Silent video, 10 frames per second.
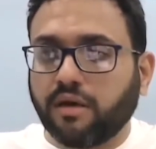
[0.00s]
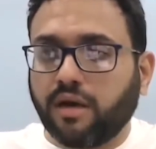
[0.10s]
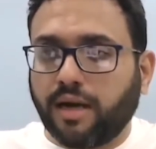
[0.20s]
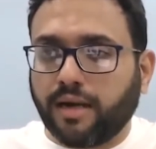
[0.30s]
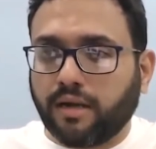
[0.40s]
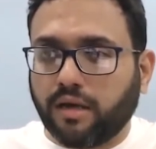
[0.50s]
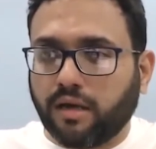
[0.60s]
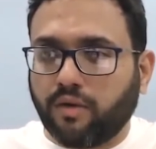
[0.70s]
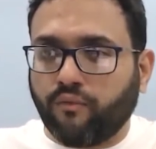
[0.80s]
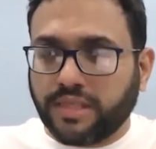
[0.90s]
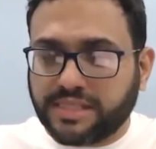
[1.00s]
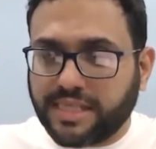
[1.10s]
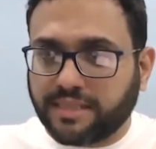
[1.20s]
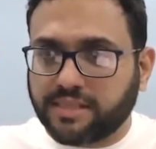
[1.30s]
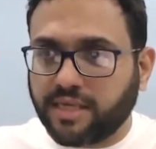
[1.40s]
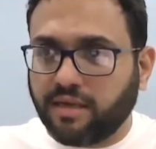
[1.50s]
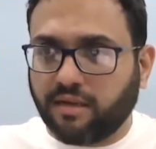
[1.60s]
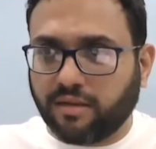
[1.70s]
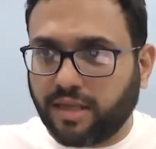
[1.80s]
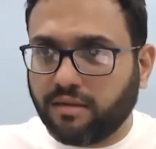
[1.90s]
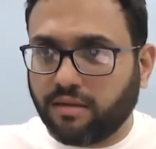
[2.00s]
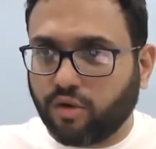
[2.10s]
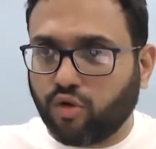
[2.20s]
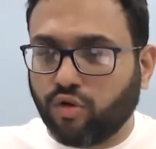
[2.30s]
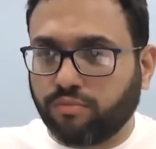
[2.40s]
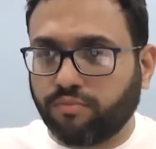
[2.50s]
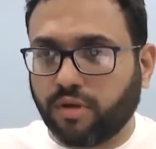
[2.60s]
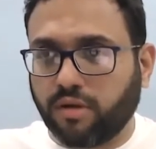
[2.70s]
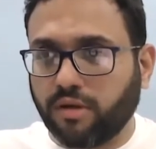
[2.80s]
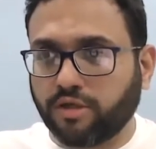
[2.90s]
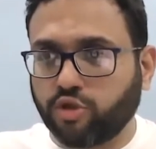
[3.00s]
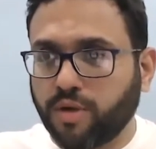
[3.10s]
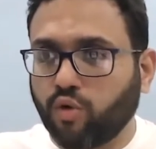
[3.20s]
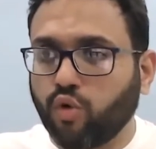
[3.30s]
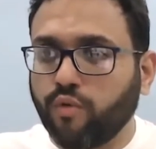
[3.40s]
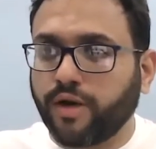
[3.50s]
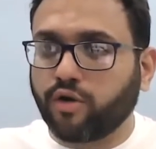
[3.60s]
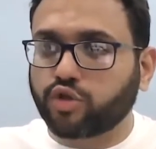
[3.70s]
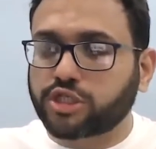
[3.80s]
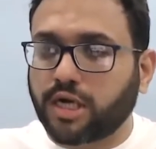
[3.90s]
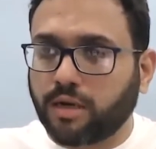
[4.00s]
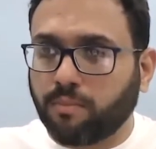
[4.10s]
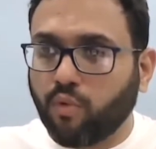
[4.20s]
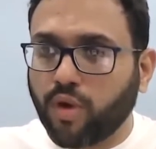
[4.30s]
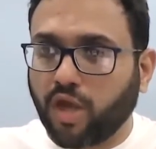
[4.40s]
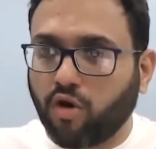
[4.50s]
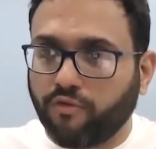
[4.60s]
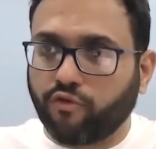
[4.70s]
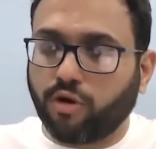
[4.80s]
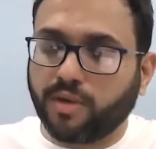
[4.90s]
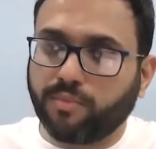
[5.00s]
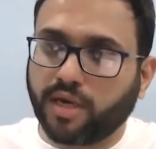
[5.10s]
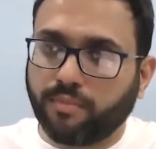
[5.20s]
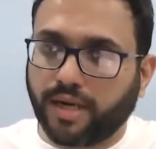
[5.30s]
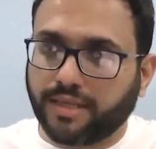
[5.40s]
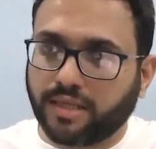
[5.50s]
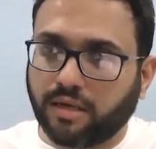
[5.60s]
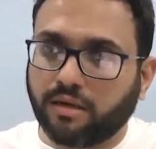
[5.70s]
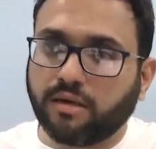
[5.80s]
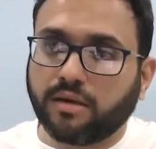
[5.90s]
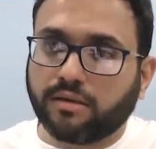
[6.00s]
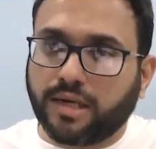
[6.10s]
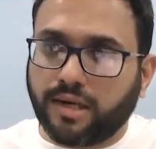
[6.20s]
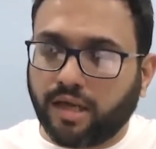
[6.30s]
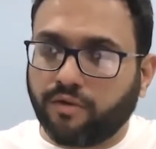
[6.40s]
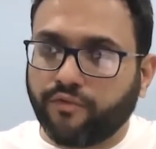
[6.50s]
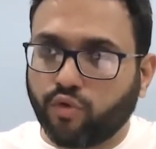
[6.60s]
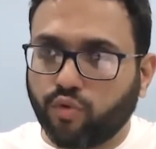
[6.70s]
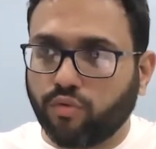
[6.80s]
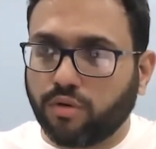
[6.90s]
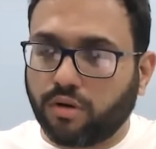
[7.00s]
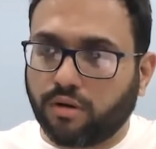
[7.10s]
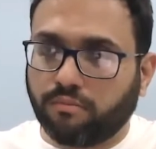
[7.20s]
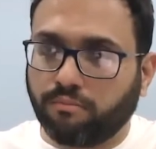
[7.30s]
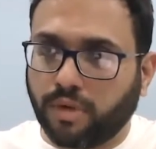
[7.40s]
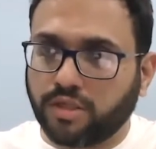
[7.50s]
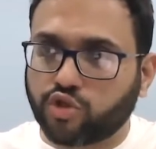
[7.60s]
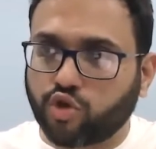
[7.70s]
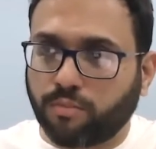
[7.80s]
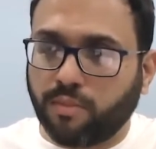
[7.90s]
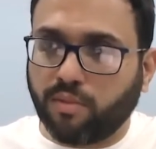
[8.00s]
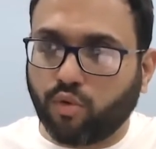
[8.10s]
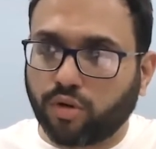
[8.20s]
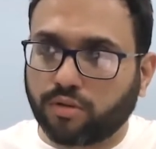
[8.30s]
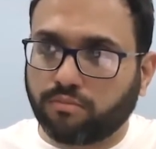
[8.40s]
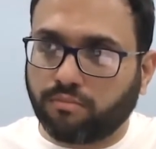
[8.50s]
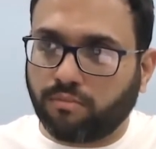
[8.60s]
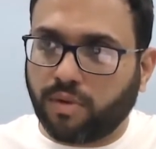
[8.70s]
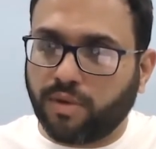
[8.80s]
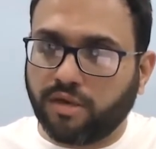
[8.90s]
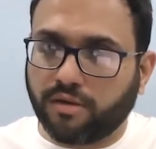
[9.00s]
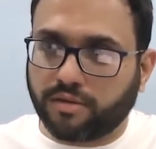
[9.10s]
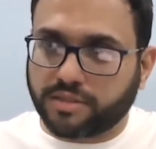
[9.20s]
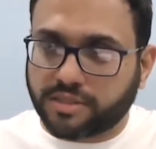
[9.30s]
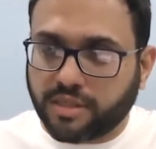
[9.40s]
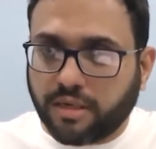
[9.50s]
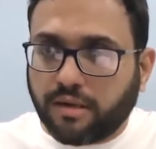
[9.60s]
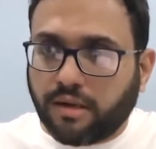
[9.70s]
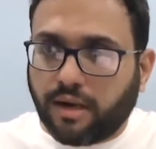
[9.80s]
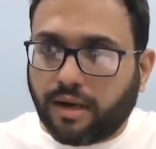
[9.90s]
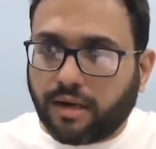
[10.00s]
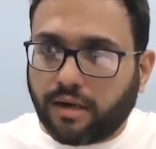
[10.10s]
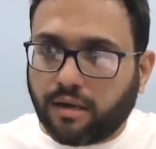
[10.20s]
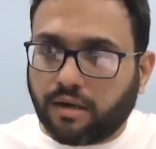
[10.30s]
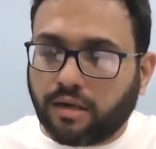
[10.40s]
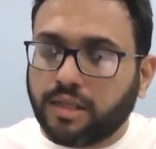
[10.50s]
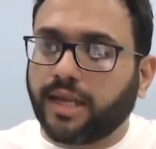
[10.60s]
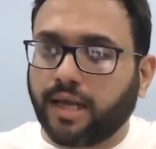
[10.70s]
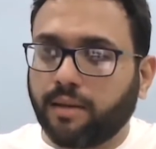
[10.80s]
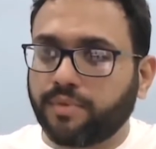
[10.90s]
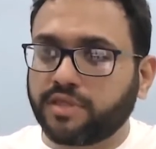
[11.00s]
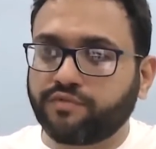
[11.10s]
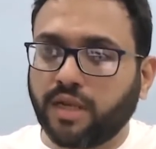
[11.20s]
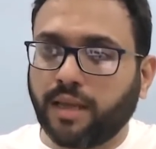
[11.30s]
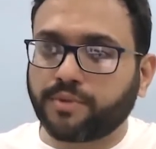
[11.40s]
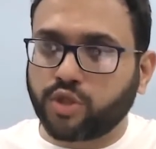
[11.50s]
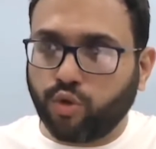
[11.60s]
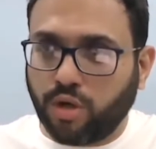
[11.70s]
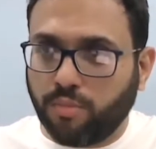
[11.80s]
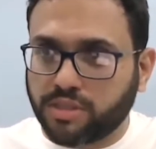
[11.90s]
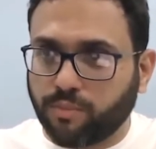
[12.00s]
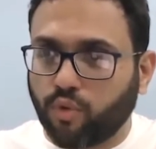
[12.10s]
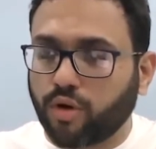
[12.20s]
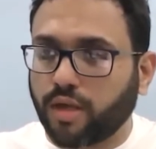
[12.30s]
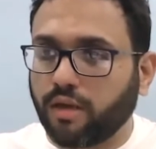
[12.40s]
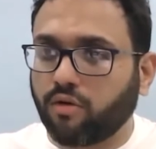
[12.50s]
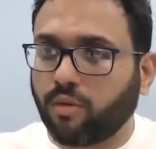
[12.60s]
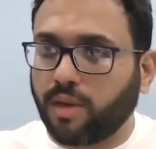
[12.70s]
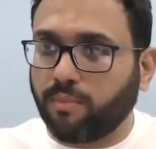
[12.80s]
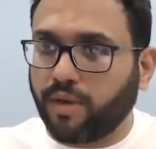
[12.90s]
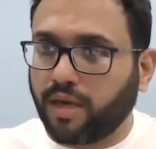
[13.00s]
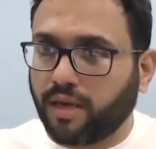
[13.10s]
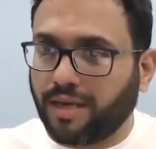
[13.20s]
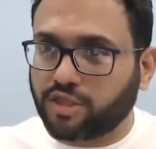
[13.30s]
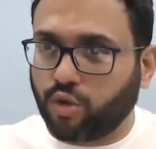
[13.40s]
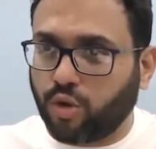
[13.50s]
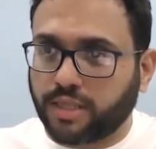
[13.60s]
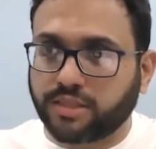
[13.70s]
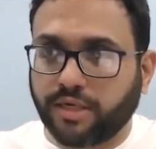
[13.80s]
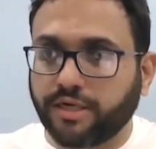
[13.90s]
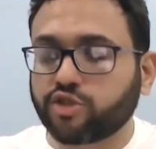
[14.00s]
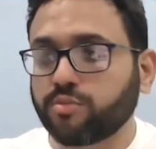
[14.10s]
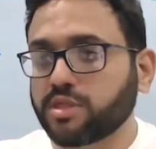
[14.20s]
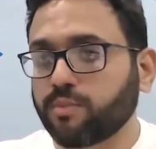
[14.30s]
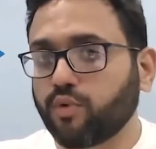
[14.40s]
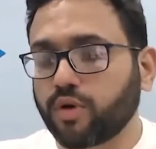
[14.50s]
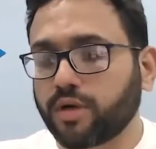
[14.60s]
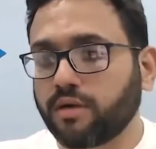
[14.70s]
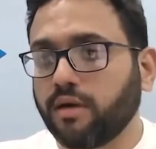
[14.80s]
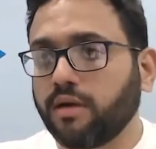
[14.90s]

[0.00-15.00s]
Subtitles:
And once that's there, then it should be a good way to start moving off COM API. But I think that'll take a few months or maybe years. And till that happens, we'll absolutely be supporting COM API as long as it needs to be supported.